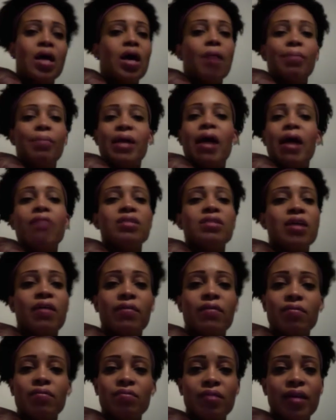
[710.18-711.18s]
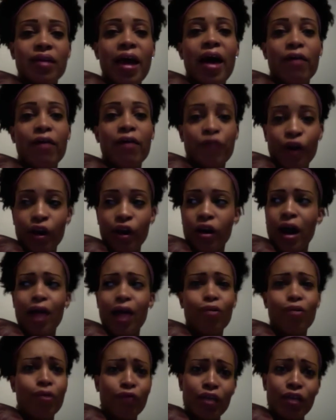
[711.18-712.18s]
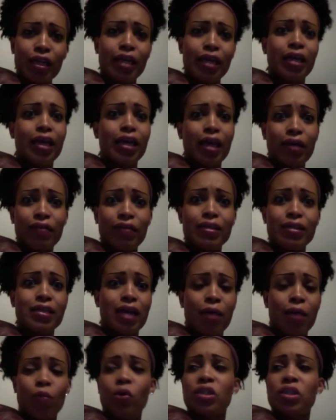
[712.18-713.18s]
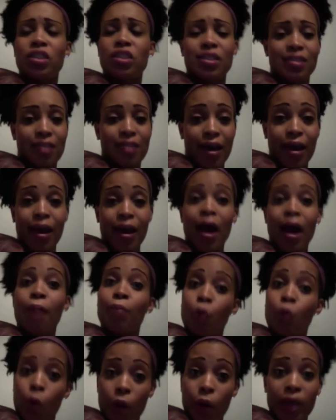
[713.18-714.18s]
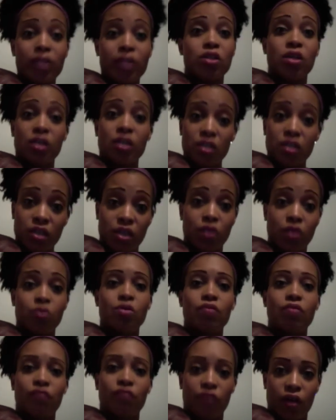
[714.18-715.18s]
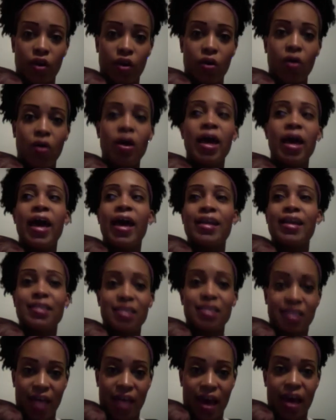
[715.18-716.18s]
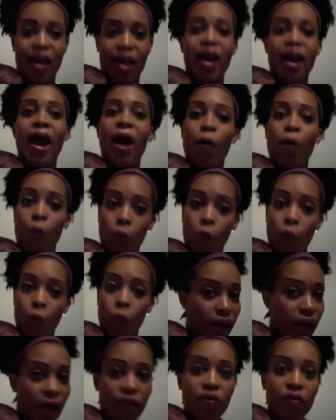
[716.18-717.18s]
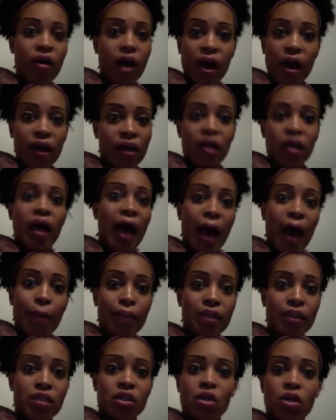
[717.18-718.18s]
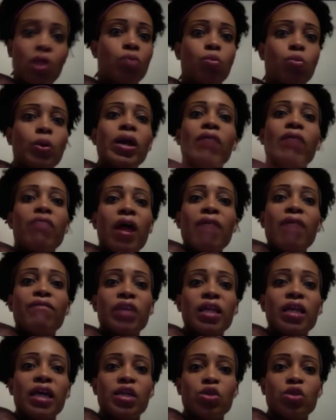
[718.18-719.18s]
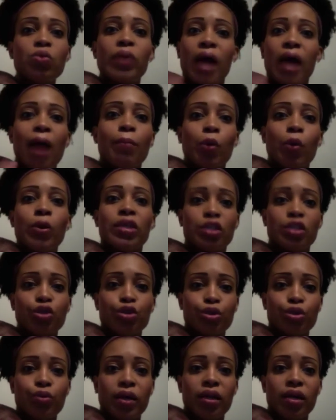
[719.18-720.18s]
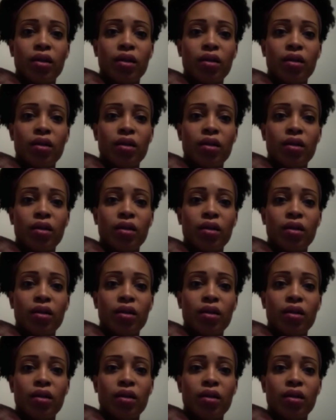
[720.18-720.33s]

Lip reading: But I was like, F her. I don't really give a damn what she's saying. I'm going to continue to feel and say whatever happened. Whatever I feel like doing, I'm going to do it.